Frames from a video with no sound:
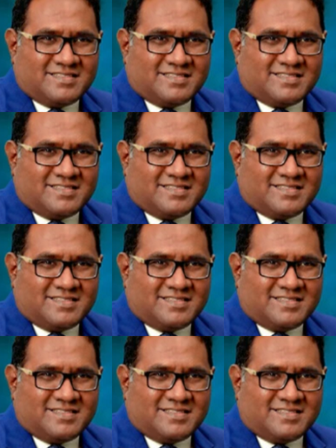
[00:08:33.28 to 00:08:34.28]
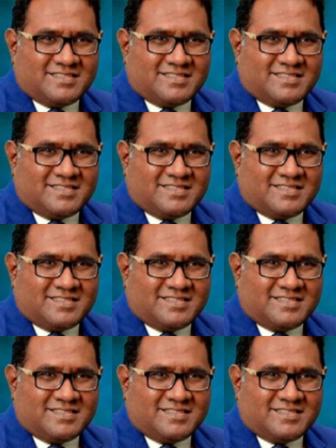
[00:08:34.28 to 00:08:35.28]

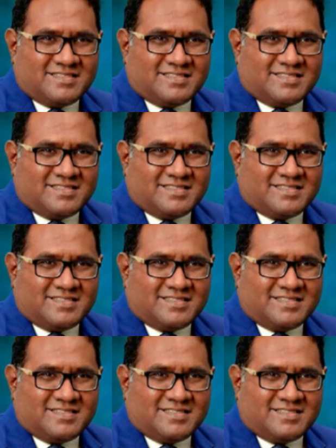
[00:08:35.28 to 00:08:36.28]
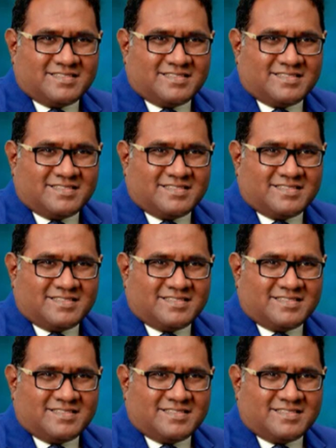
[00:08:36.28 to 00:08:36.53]
(no lip movement)